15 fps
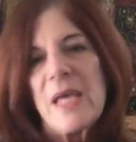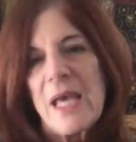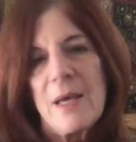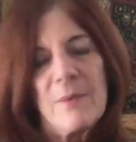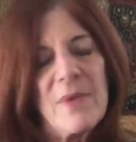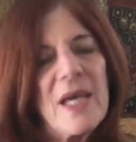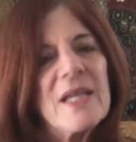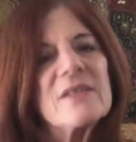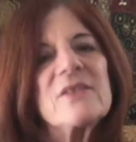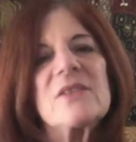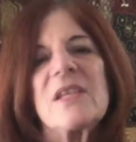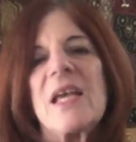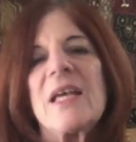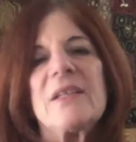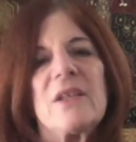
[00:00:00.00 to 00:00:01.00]
MS
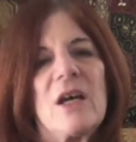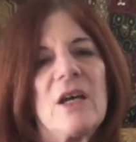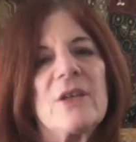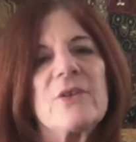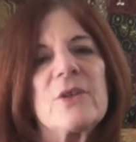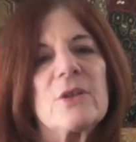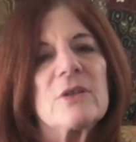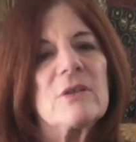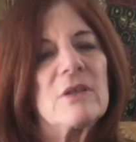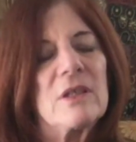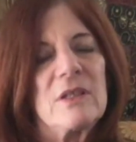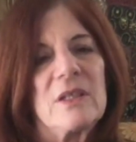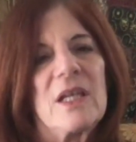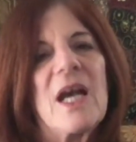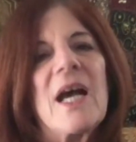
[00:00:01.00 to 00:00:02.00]
and other
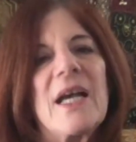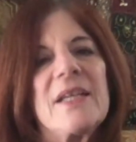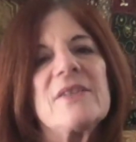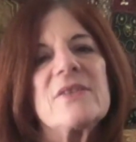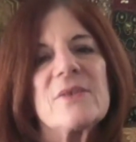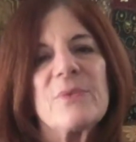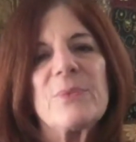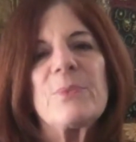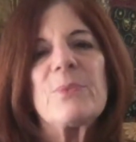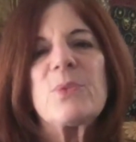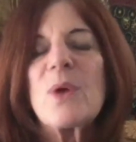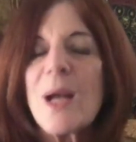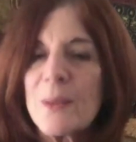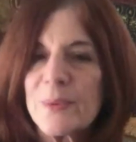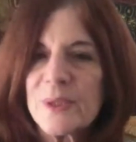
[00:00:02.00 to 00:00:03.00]
kinds of
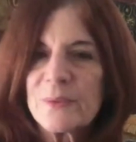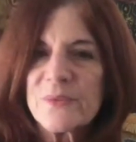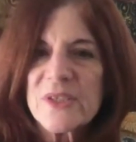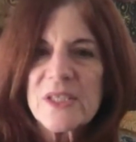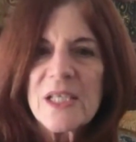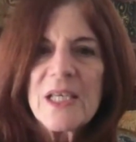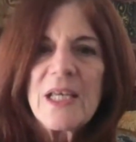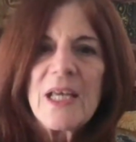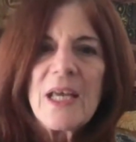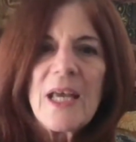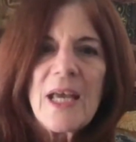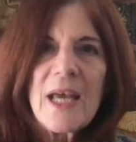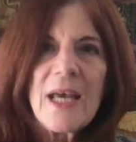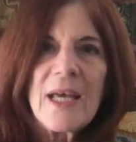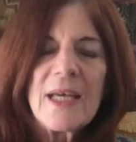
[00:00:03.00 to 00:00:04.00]
problems.
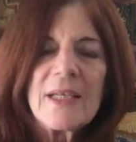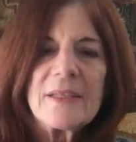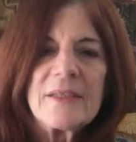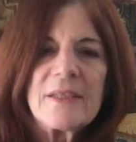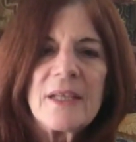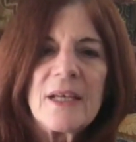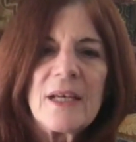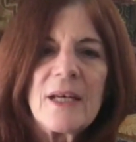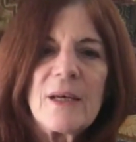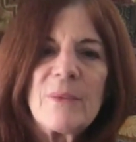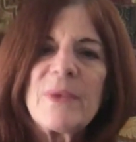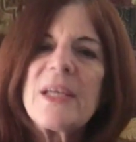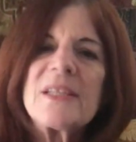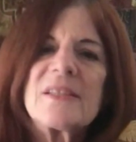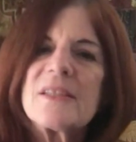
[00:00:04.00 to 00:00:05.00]
And
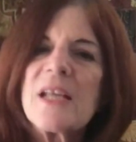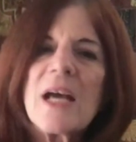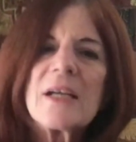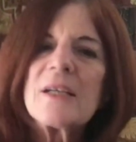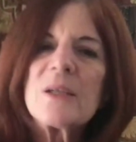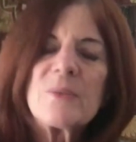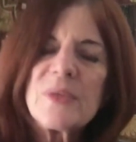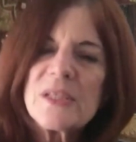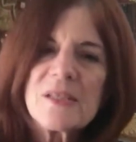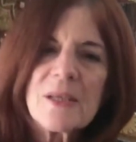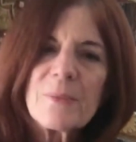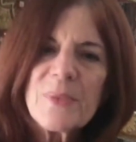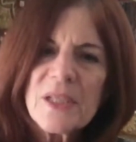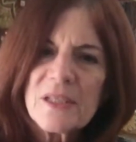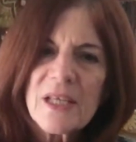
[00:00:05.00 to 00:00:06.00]
it's not going to be
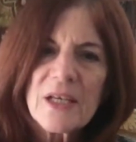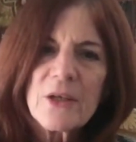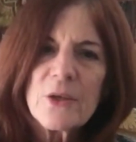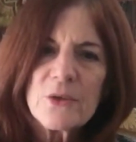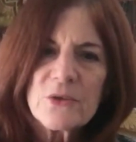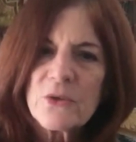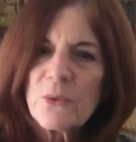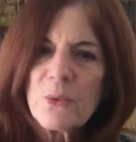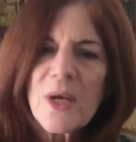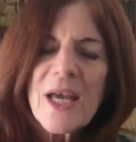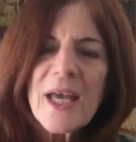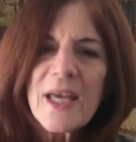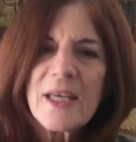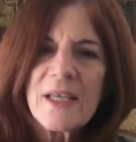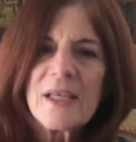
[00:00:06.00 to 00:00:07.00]
something that goes
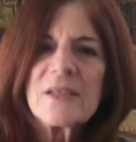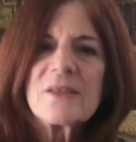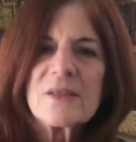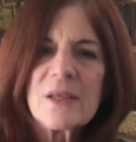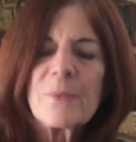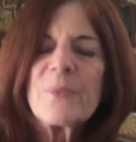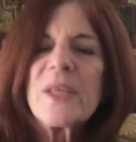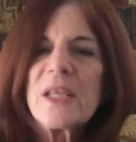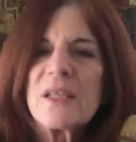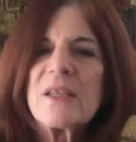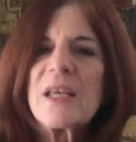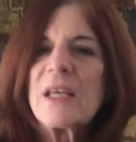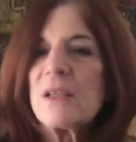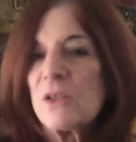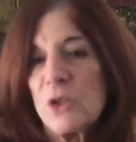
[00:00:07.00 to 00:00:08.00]
away. It's something
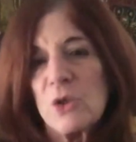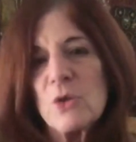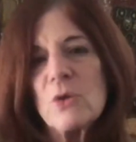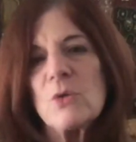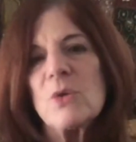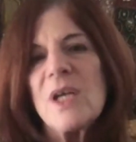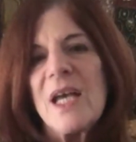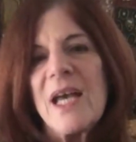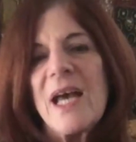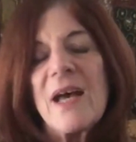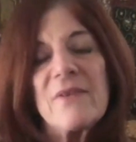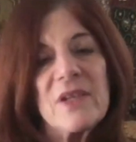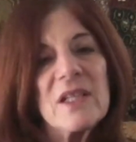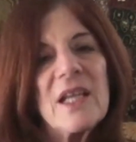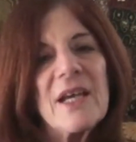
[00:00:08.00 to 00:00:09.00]
that you
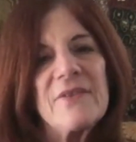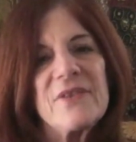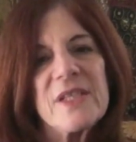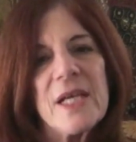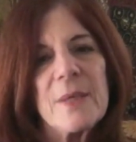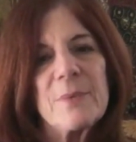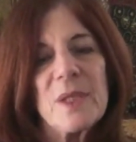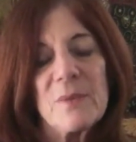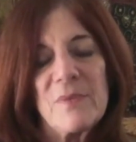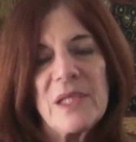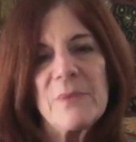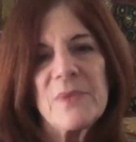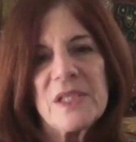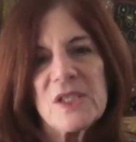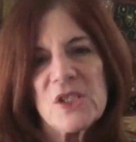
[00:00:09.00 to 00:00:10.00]
have a lifetime
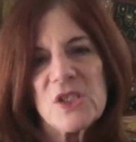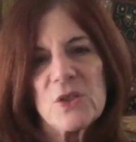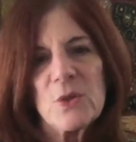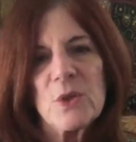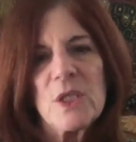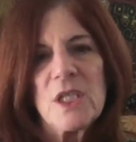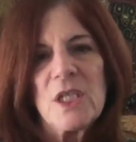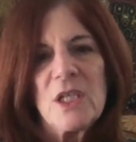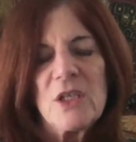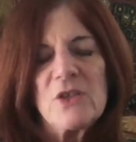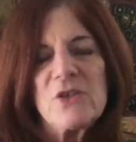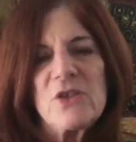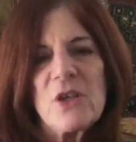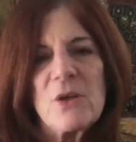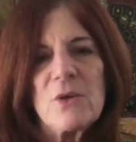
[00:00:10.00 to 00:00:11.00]
commitment to.
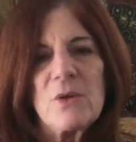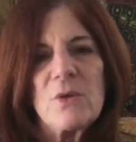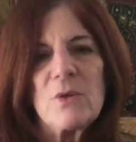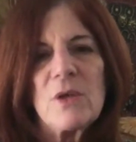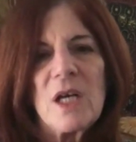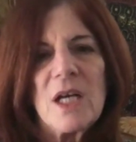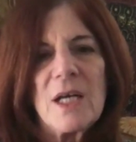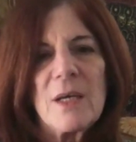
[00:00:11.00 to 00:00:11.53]
So,